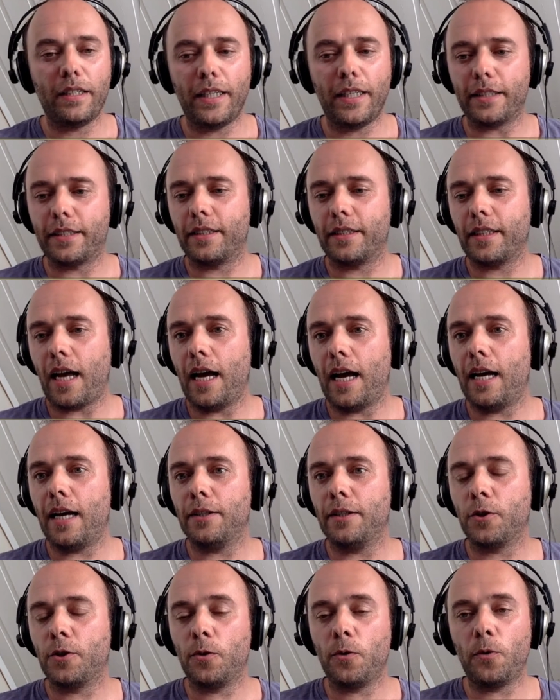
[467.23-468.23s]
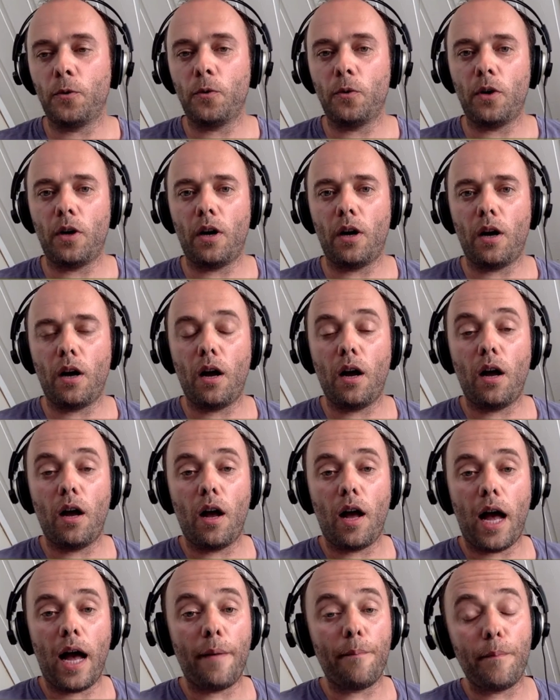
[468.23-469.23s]
Yes. Uh, so
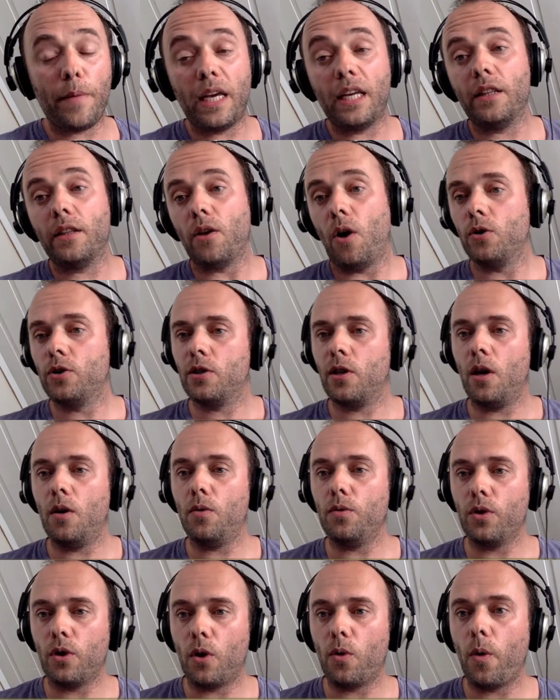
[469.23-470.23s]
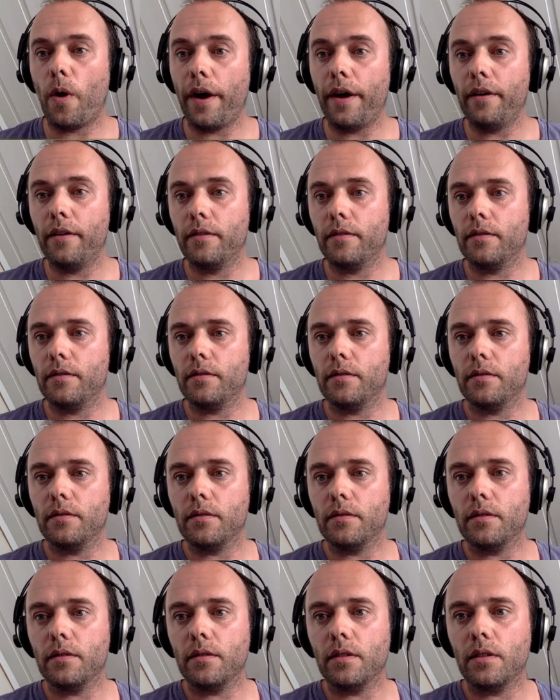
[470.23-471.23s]
uh, I'm in Oslo, Norway.
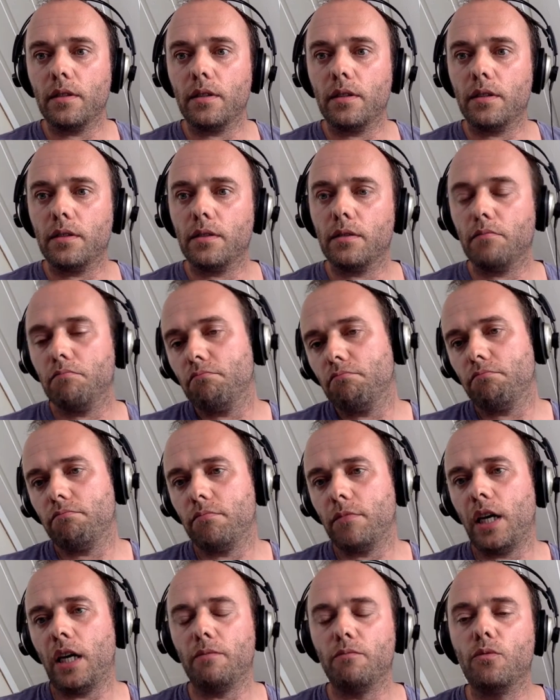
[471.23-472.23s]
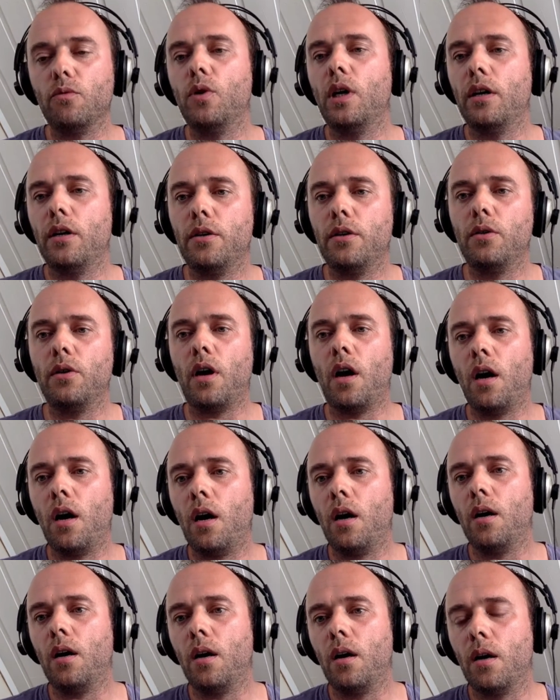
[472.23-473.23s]
Mm-hmm. Uh, yeah, where
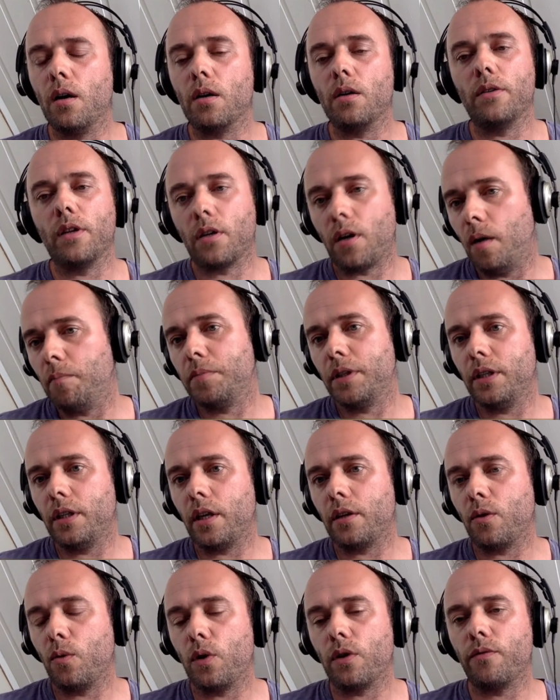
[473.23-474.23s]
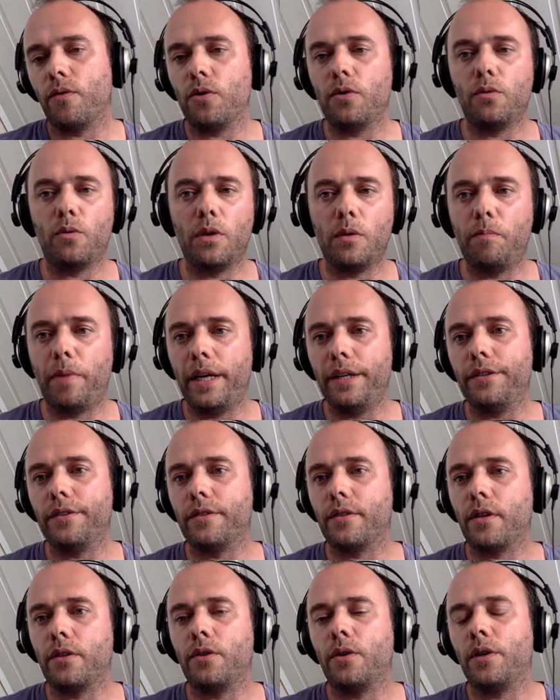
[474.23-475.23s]
uh, the company that I work for we're
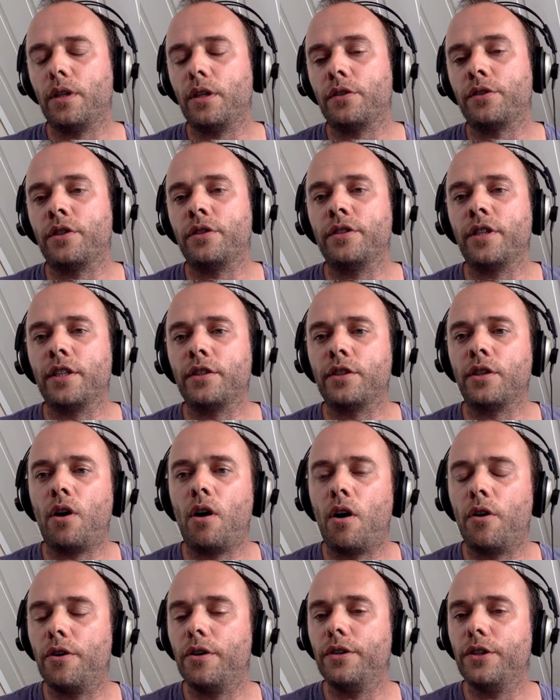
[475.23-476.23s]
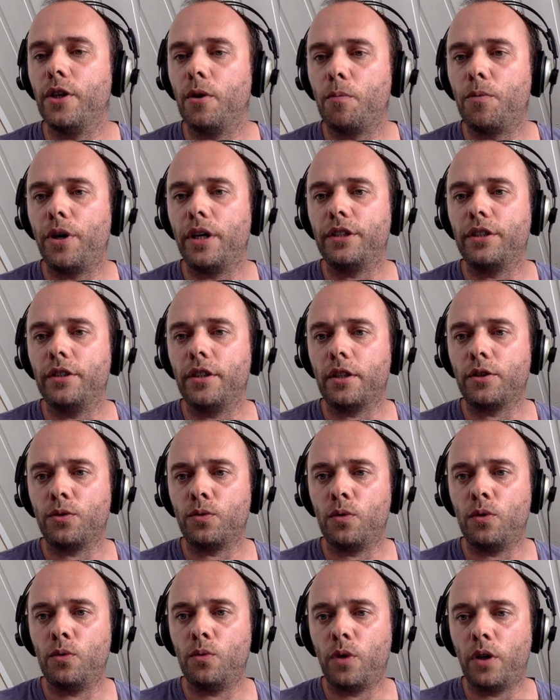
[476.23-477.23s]
based. So that's that's our R and D operation that
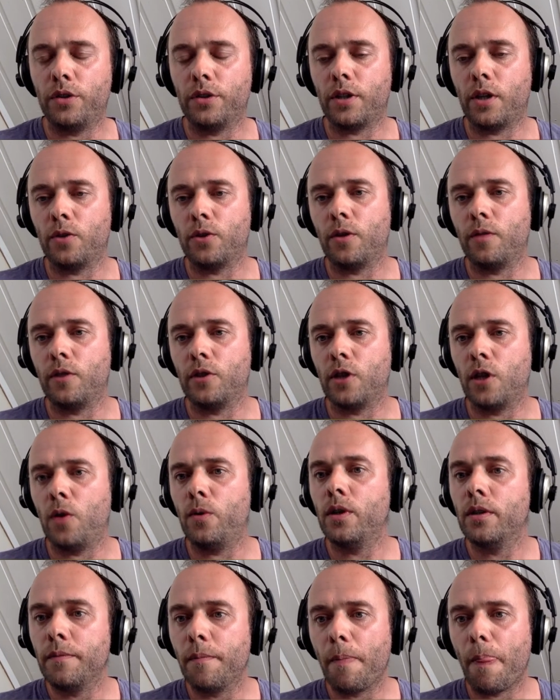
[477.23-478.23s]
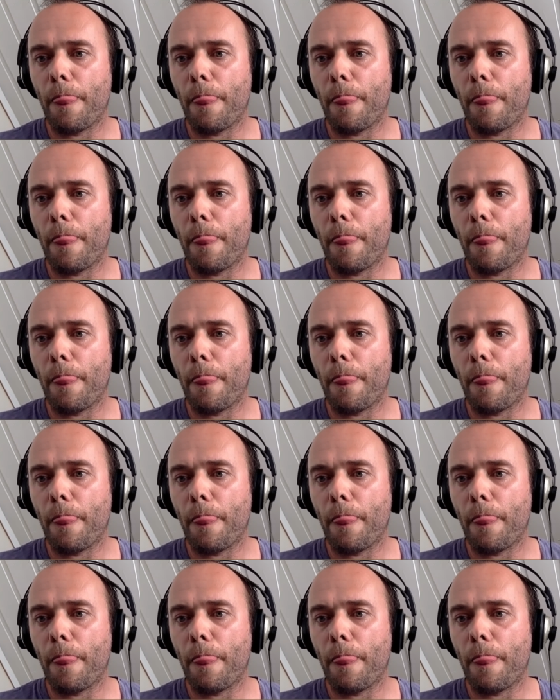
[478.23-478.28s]
runs out of Oslo.